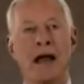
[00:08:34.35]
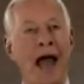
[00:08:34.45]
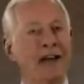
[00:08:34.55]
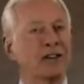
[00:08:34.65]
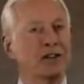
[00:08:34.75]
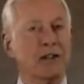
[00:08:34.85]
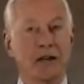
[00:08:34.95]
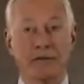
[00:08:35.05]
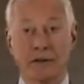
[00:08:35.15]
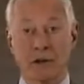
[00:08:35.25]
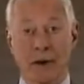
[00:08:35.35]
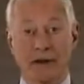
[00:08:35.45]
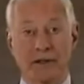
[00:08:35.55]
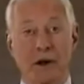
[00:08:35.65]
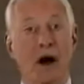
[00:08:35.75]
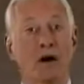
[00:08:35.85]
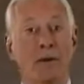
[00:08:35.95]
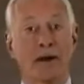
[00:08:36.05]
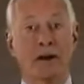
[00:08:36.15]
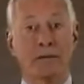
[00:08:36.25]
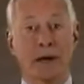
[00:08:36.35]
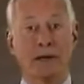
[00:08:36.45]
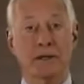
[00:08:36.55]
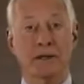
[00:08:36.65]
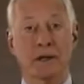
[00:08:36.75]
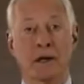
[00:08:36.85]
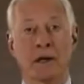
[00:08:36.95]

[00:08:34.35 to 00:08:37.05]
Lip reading: Ask yourself this question on a regular basis.